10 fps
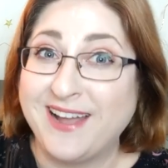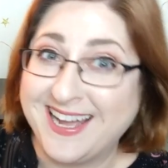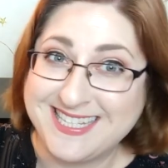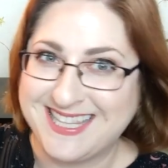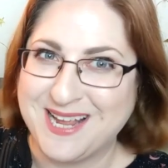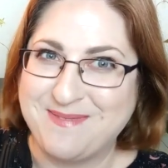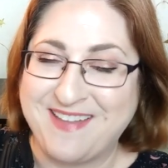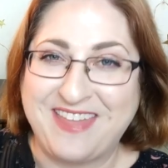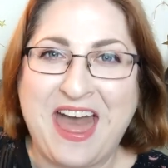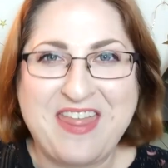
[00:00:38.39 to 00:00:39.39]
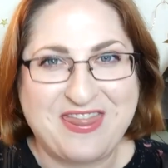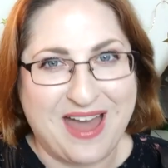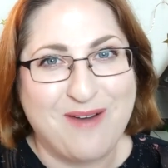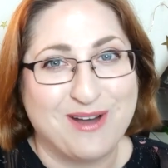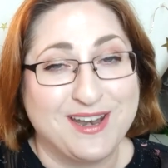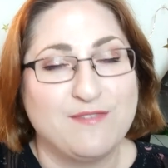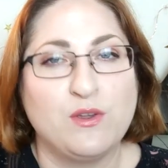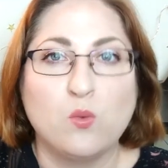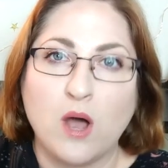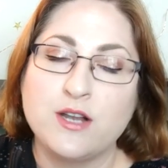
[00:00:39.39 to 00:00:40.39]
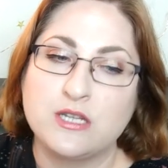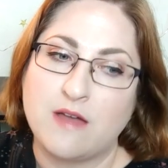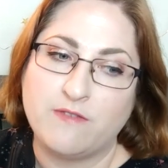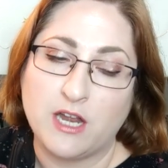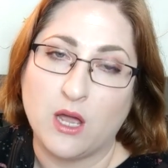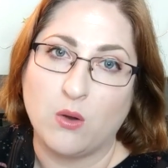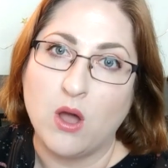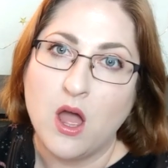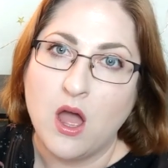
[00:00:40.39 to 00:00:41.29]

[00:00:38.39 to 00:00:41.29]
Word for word: I had to think about that, that one. If you watched that video,